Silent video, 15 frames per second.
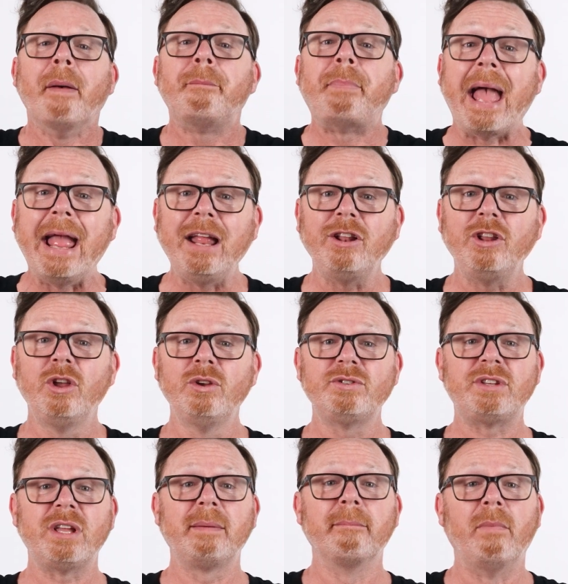Paint
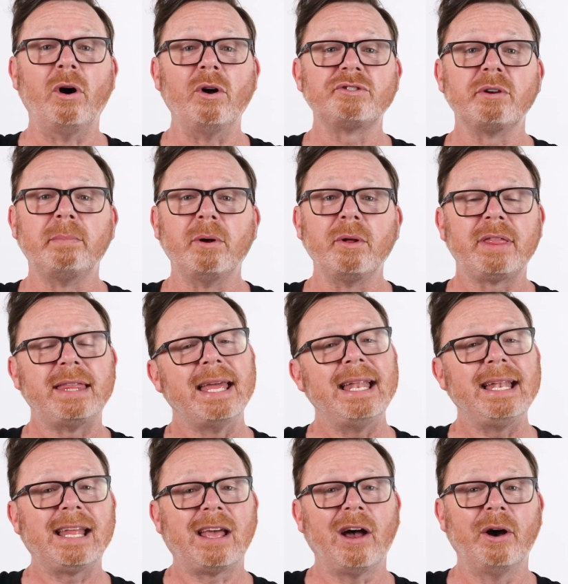using multiple
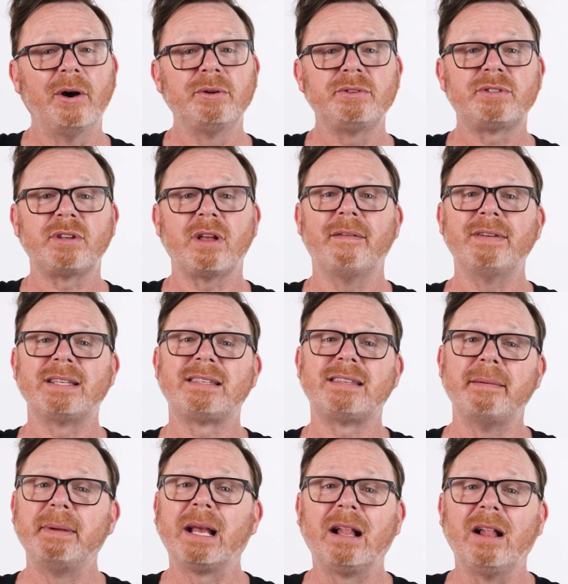thin coats of a
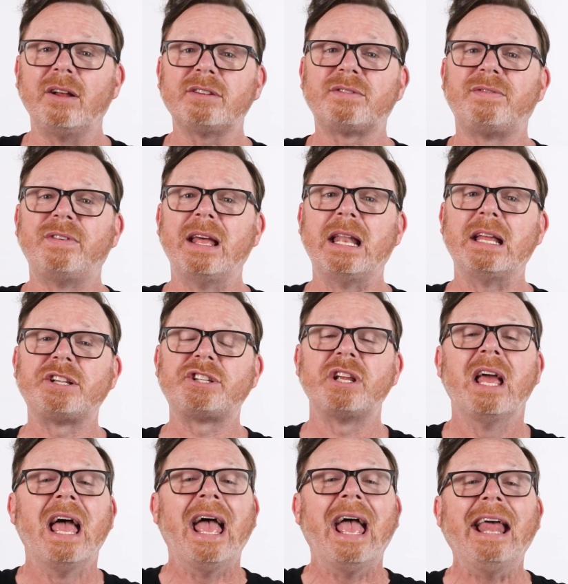semi-gloss finish,
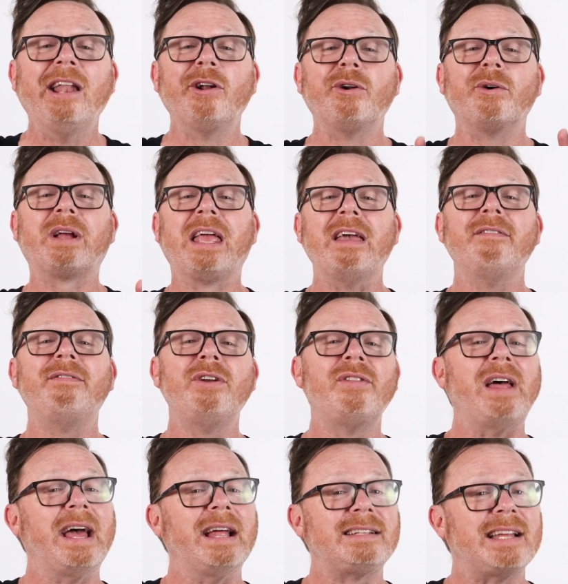and it'll give you that